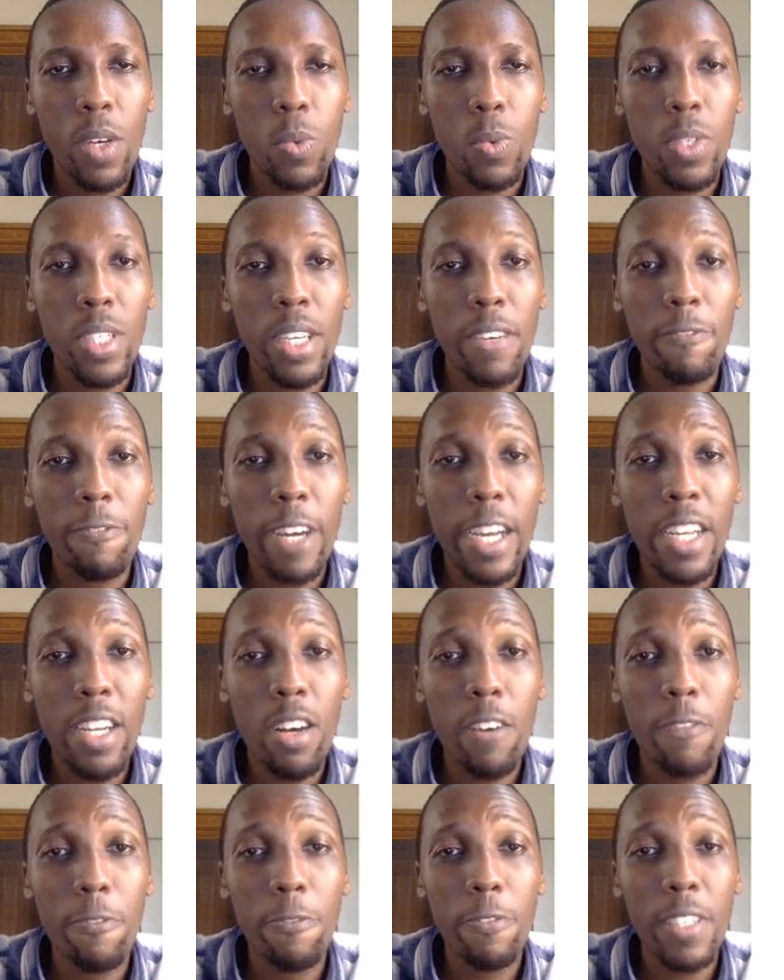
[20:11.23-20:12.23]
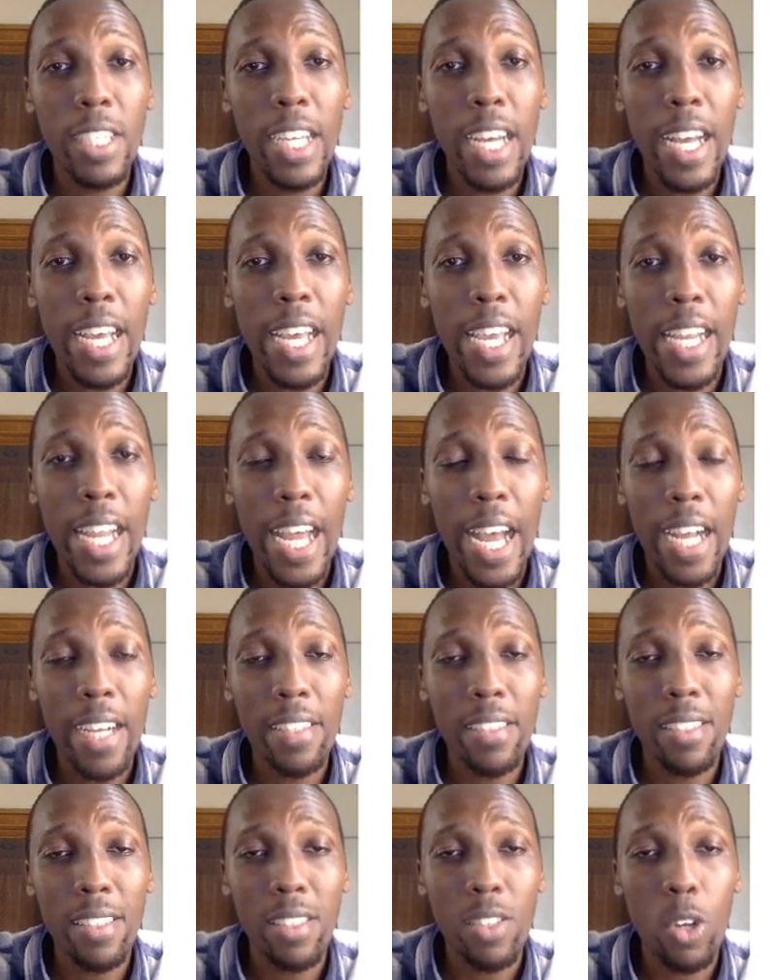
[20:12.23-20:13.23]
We define our figure and
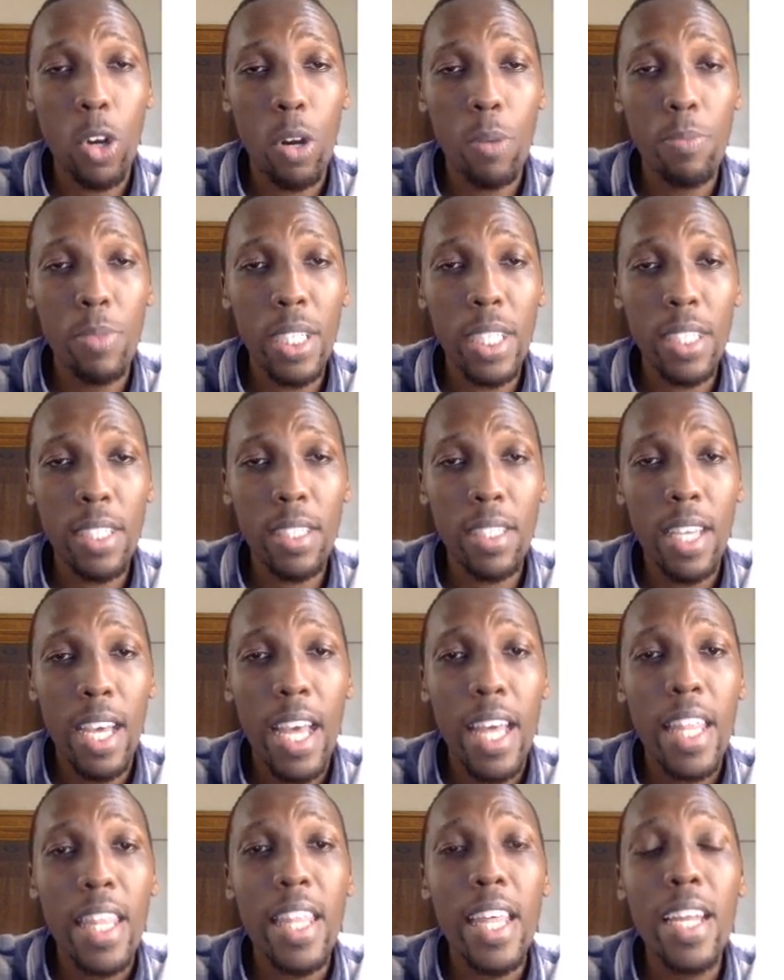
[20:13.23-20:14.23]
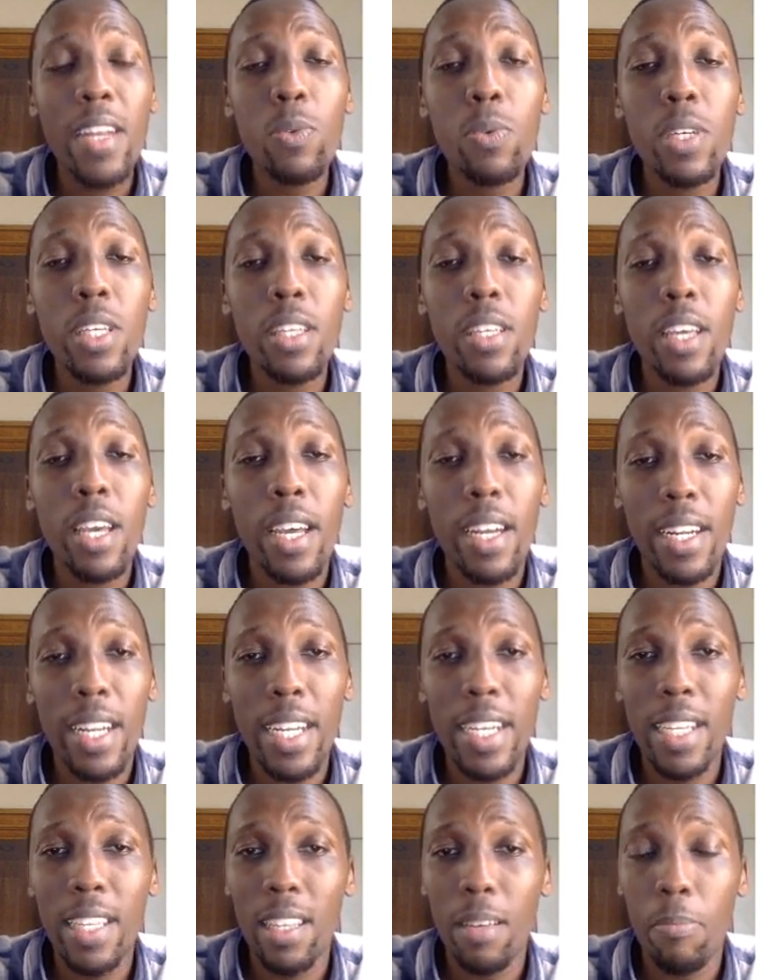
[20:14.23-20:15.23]
axis objects. Then we
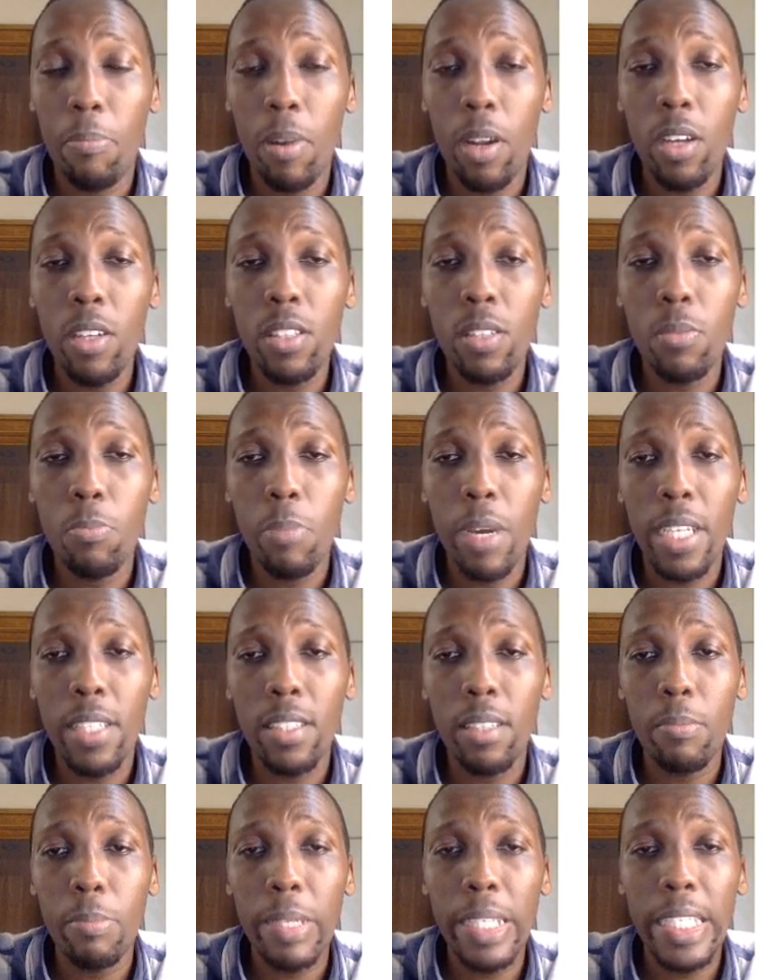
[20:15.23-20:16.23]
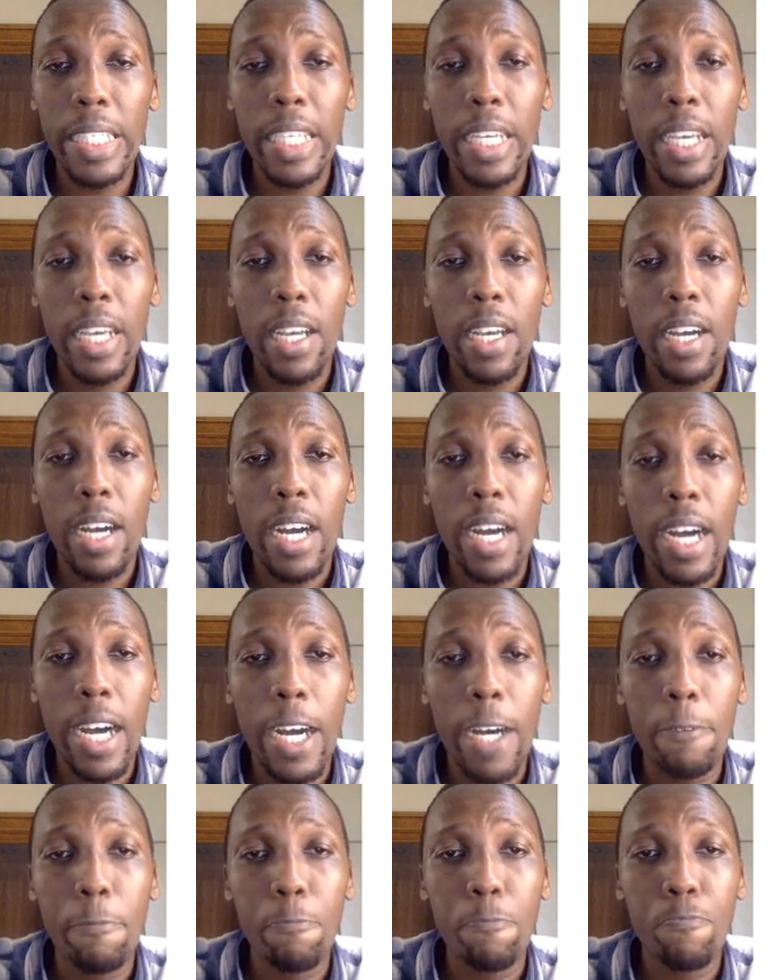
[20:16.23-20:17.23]
render the plots by simply
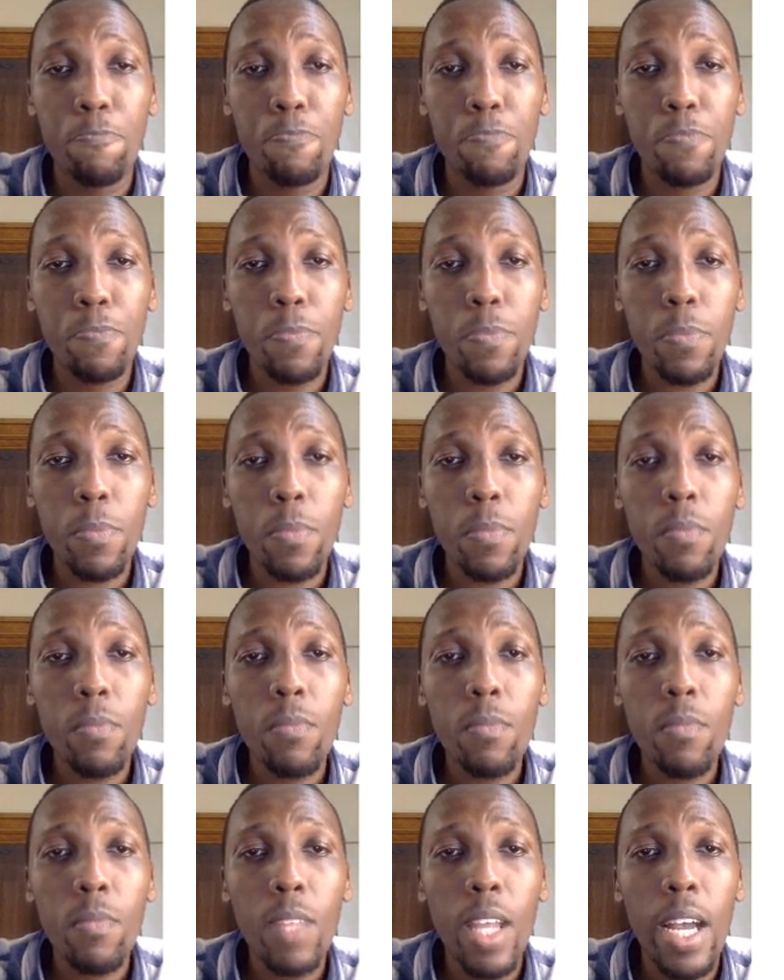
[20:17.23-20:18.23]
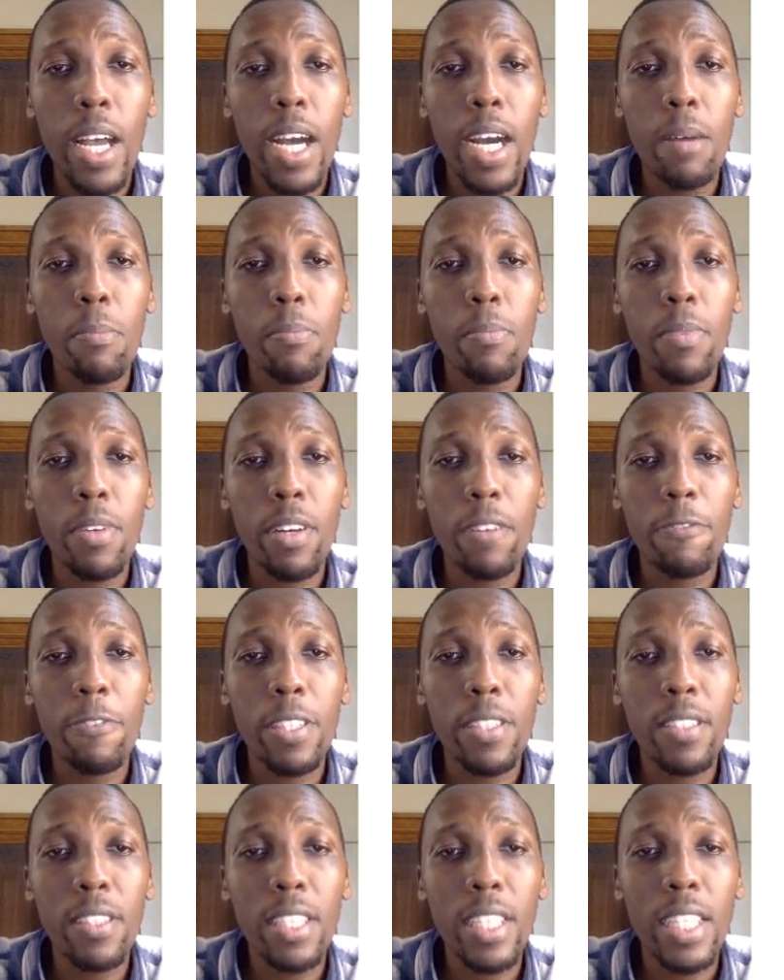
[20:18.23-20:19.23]
referencing
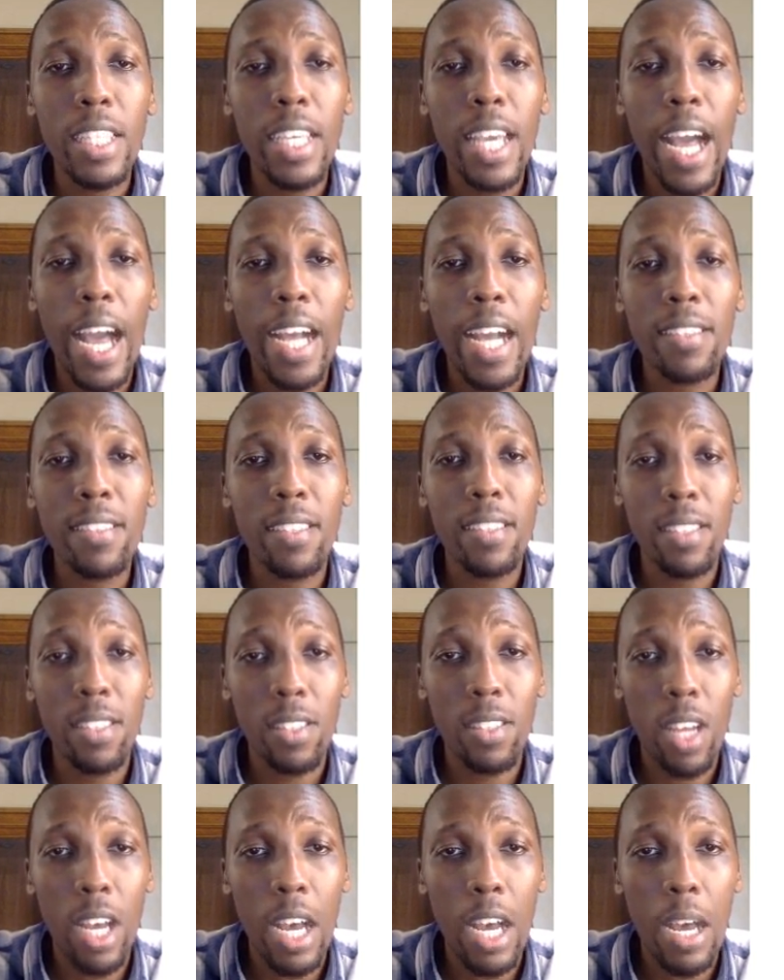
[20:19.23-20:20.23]
the axis